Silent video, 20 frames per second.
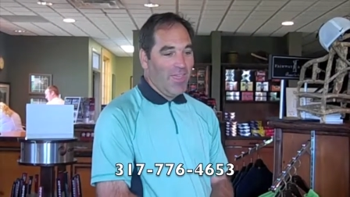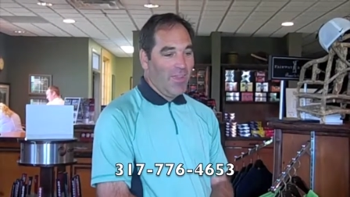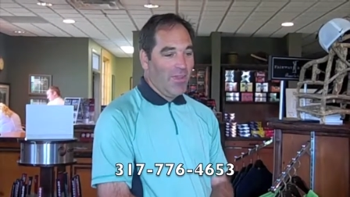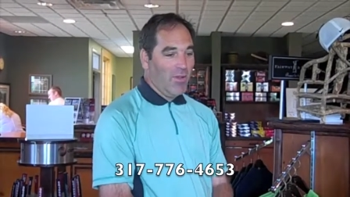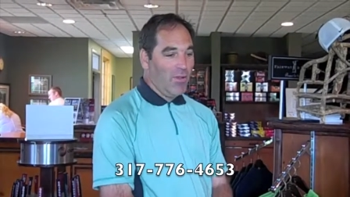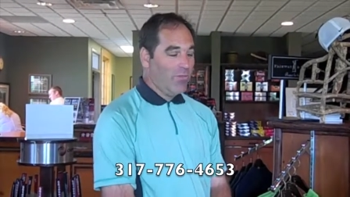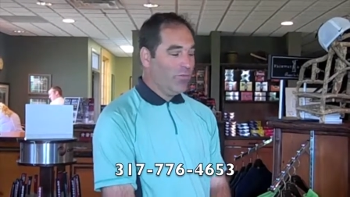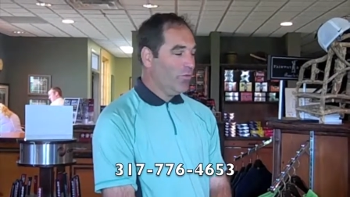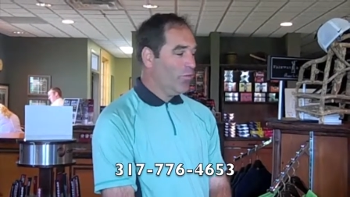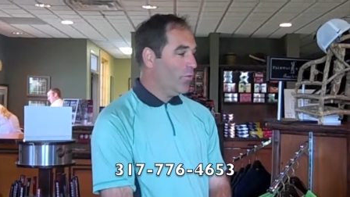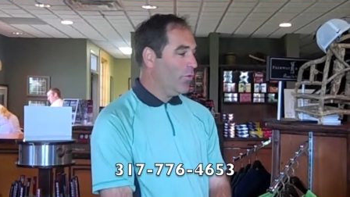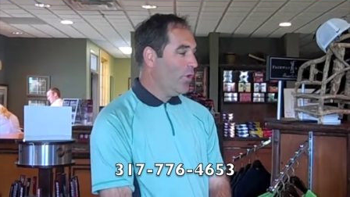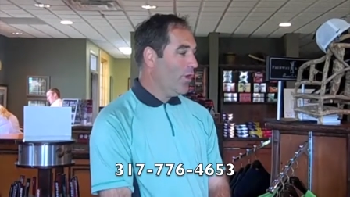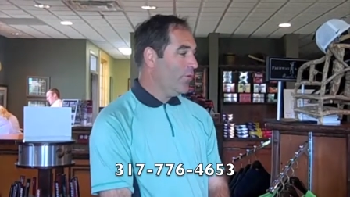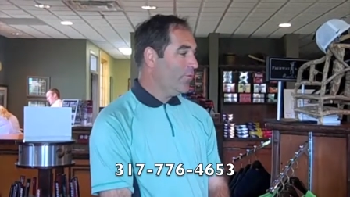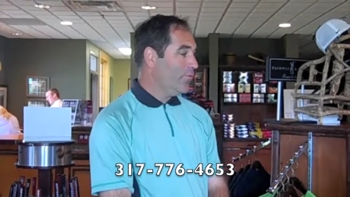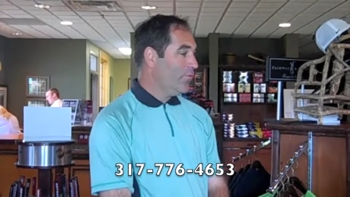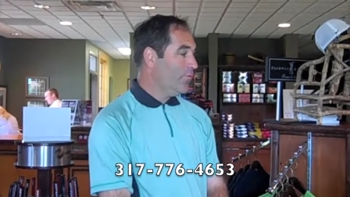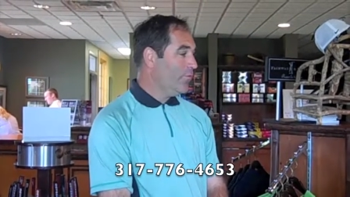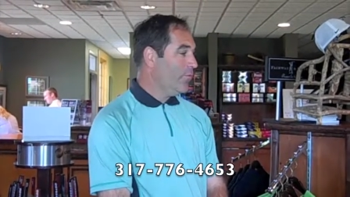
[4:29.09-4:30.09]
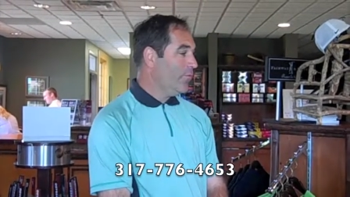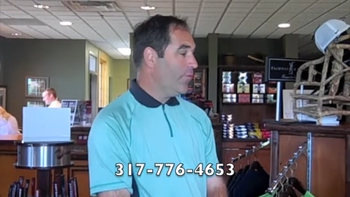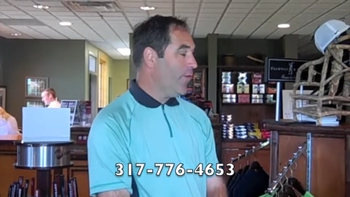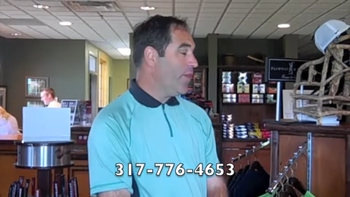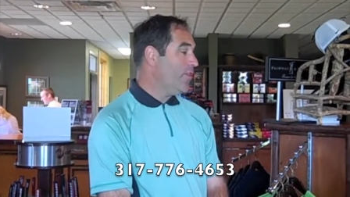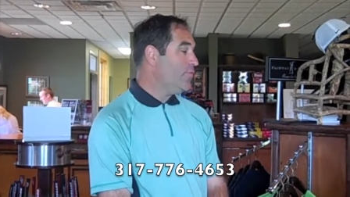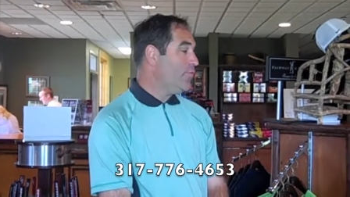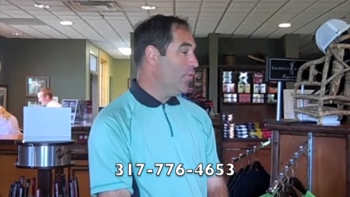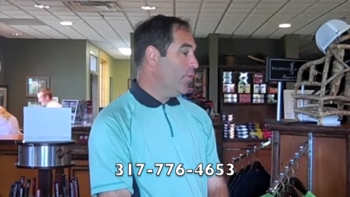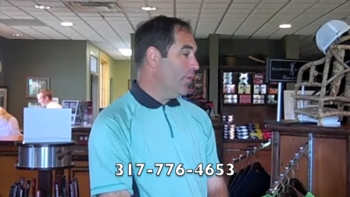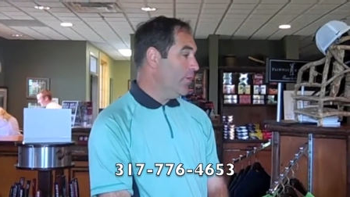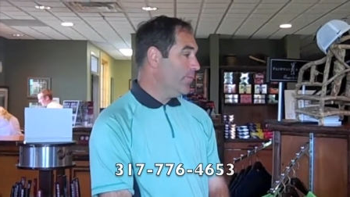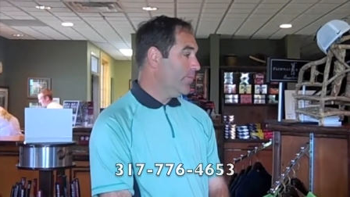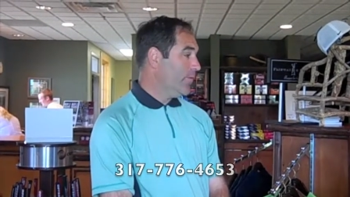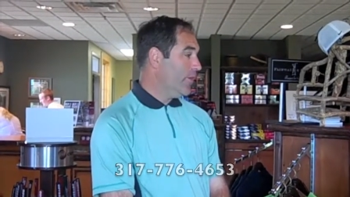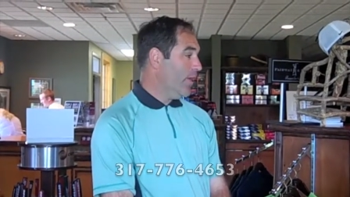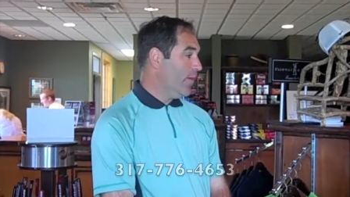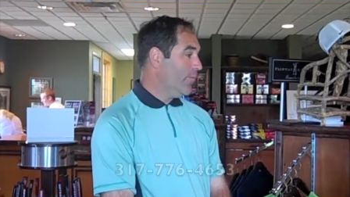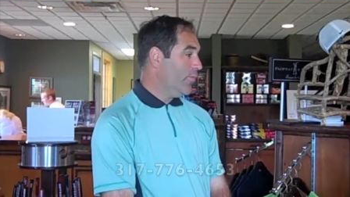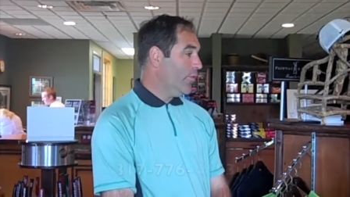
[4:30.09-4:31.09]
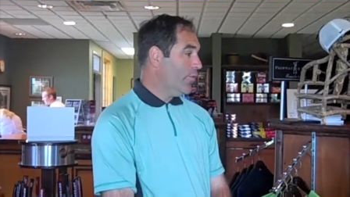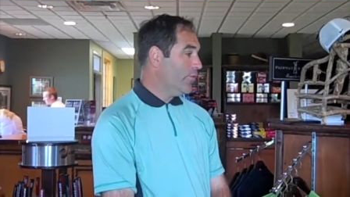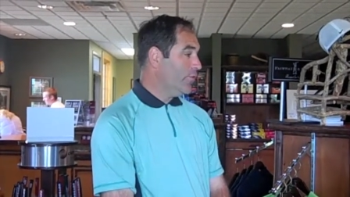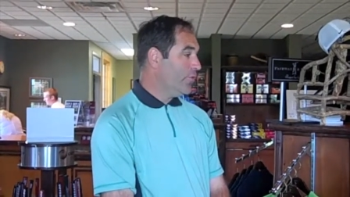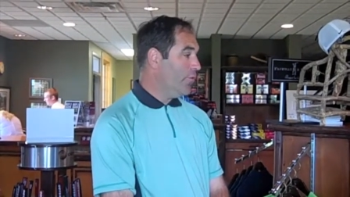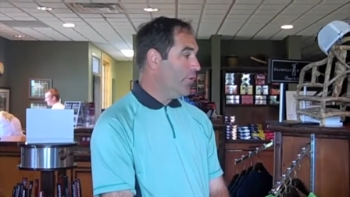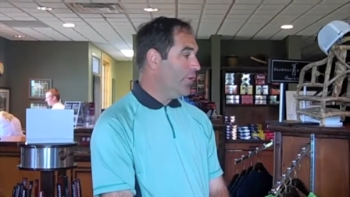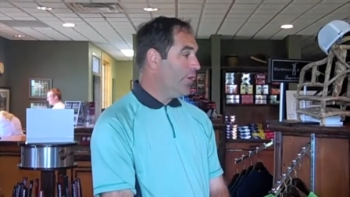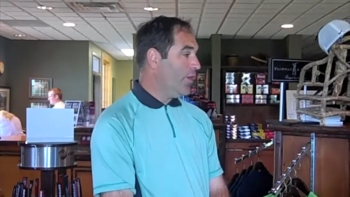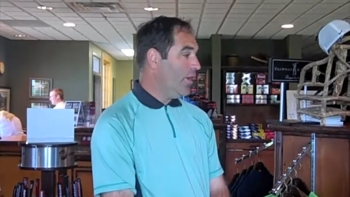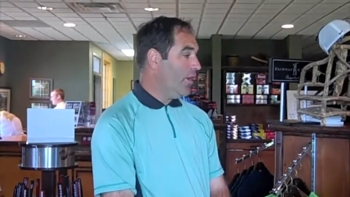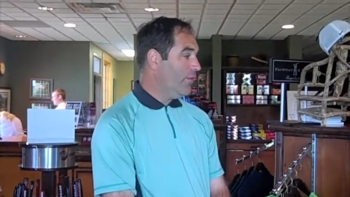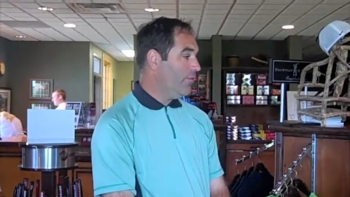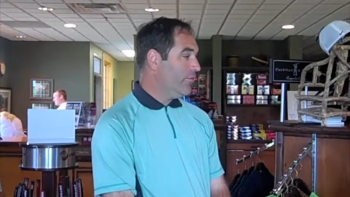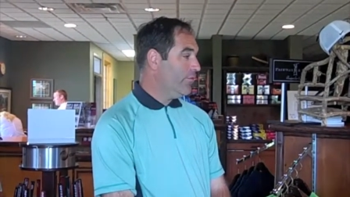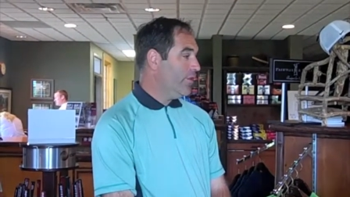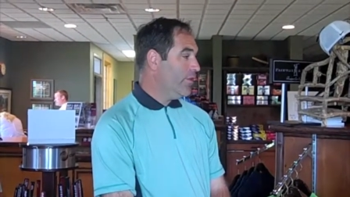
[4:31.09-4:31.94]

And then also, we're on Facebook ah, at Purgatory Golf.